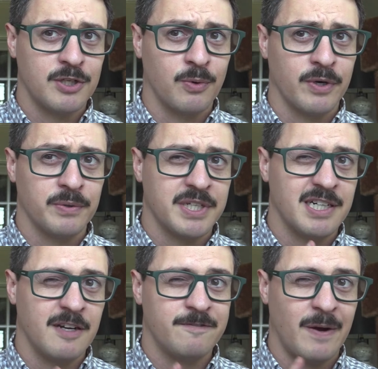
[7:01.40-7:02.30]
tutorial to
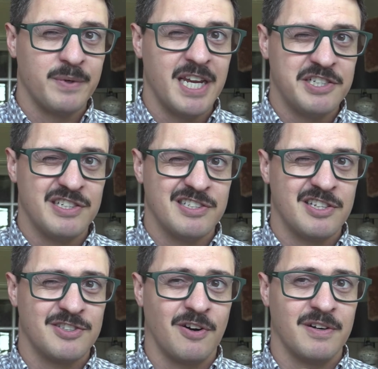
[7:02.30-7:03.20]
get enough foundations
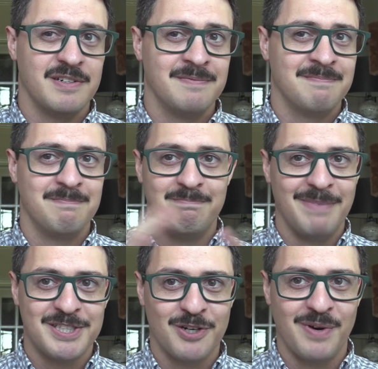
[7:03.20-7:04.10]
to start
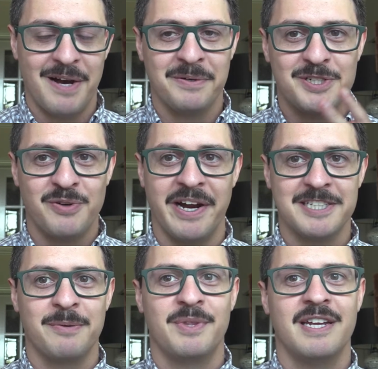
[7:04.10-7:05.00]
messing around,
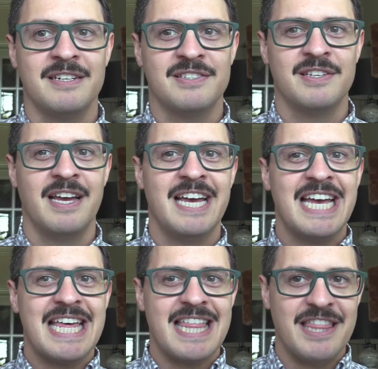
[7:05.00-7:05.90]
trying some things.
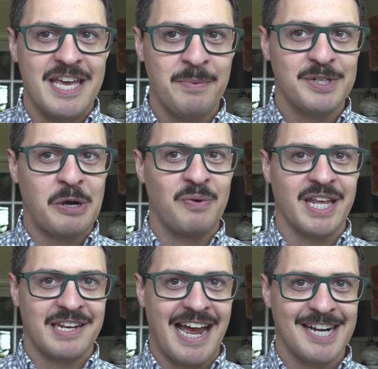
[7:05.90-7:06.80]
Then when you start
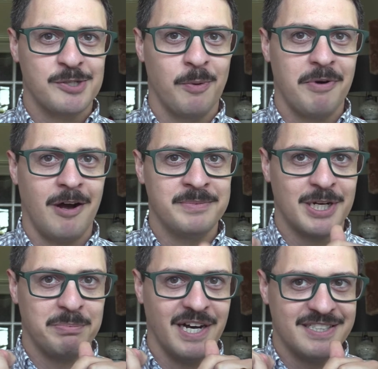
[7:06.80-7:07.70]
running into actual problems
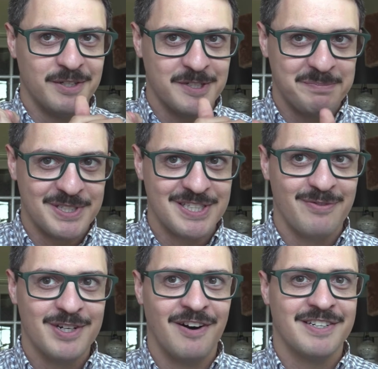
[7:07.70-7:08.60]
that apply to your
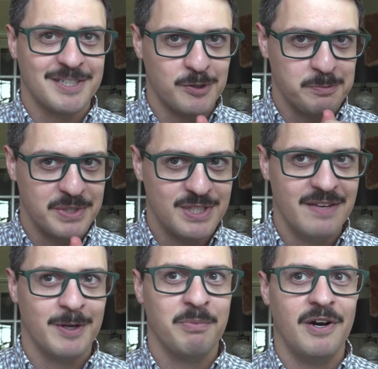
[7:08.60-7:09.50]
specific context, your
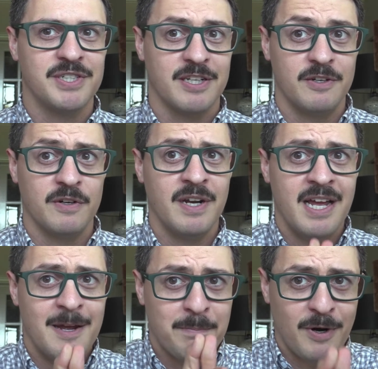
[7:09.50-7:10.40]
specific project,
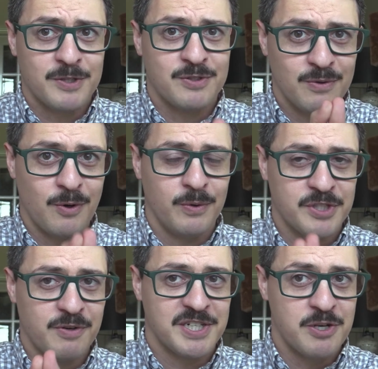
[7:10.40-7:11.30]
your personal goals
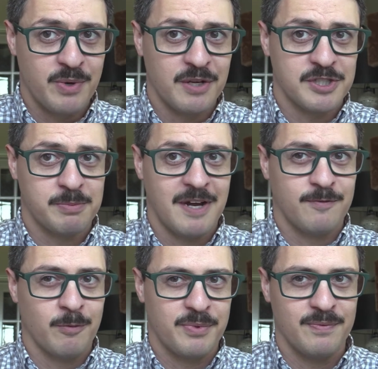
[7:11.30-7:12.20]
and direction you want to use this
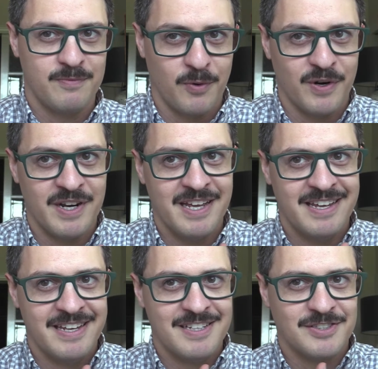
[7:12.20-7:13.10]
platform for,
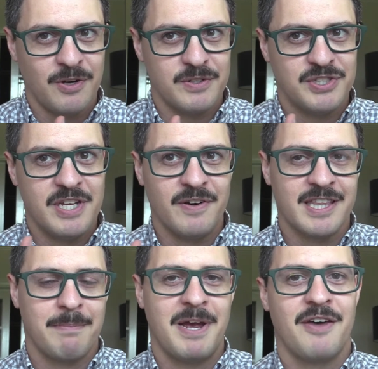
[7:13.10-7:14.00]
start
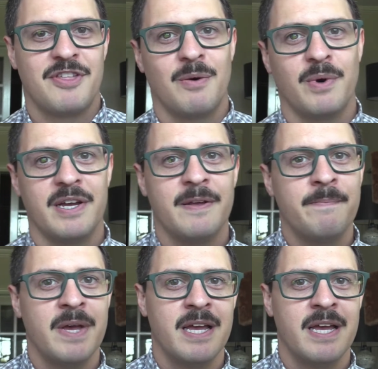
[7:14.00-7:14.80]
steering that path that way.